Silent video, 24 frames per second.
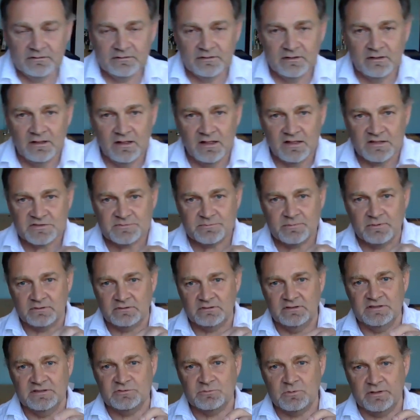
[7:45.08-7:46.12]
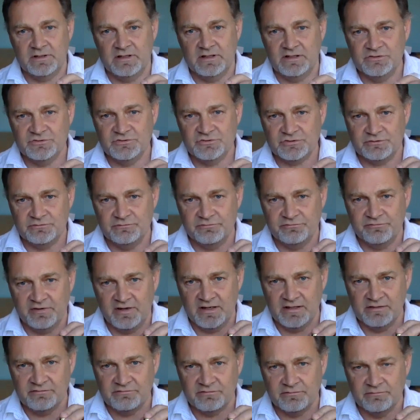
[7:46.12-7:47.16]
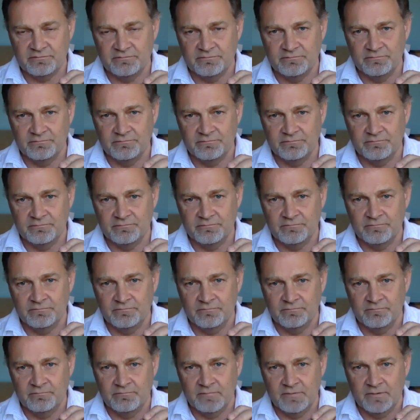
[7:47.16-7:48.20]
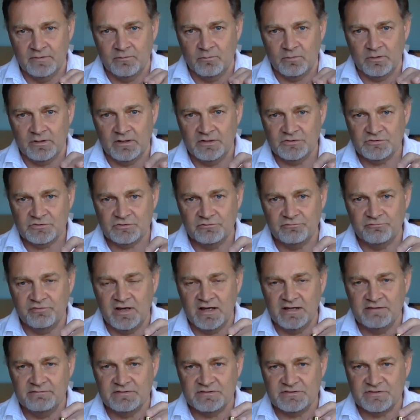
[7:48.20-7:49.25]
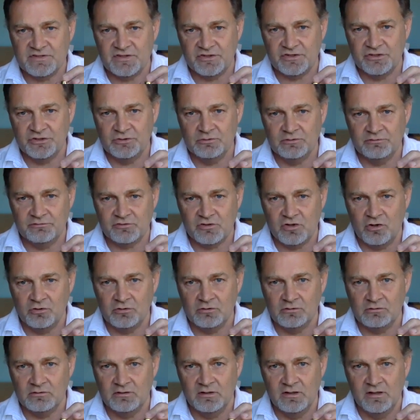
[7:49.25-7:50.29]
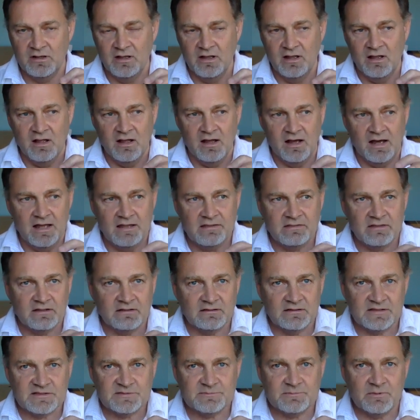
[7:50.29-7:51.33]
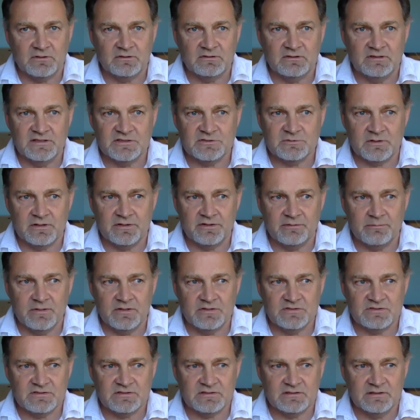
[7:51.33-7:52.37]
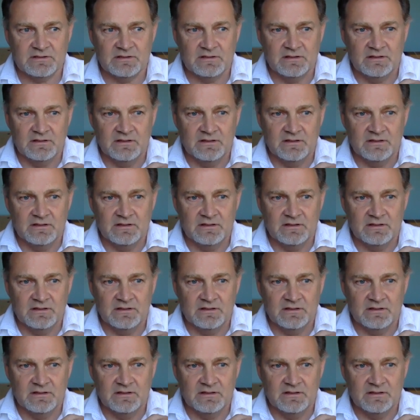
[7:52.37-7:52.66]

The last bottle is 105. 105 is the hue of coral. I think this bottle is one of the most,